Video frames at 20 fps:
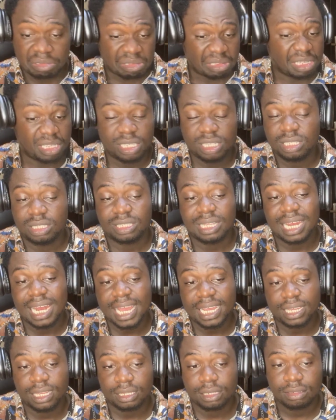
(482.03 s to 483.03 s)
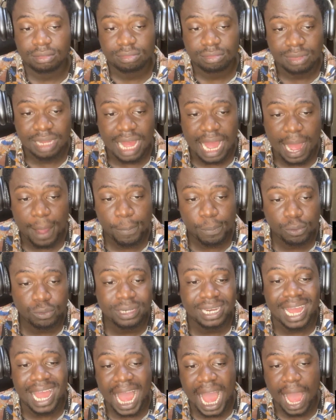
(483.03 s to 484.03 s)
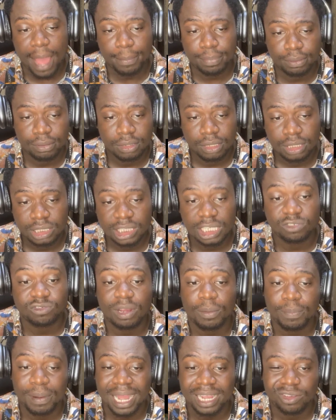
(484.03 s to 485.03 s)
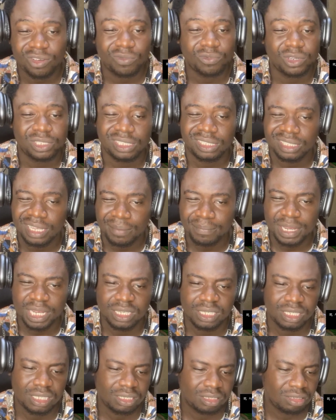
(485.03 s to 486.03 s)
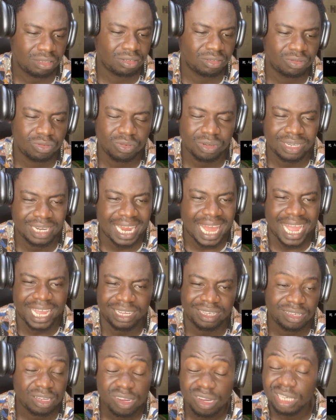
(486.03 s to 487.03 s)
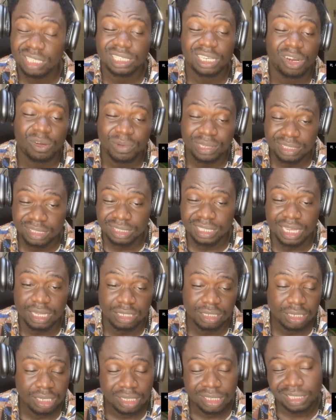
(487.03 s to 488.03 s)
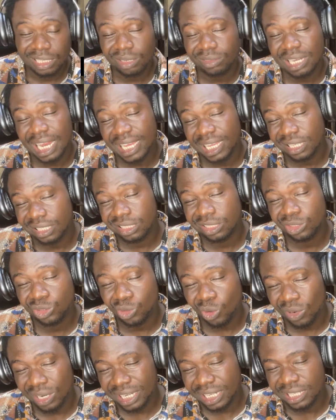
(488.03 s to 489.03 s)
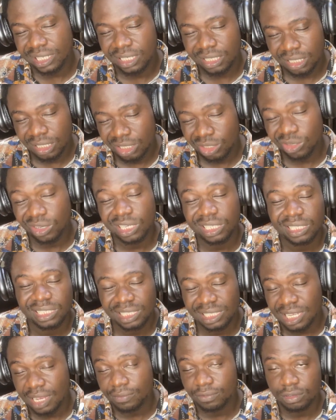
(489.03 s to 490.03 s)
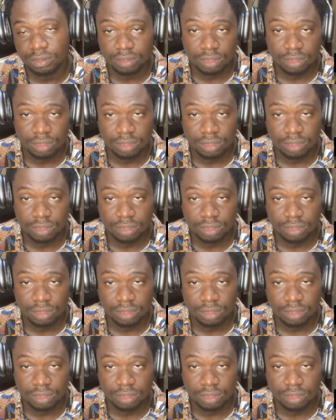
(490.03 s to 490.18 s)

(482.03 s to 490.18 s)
It is. I like it. Apple the app. Sandra Park, your voice is amazing. You couldn't lie. On a scale of 1 to 10, that was like a solid 7.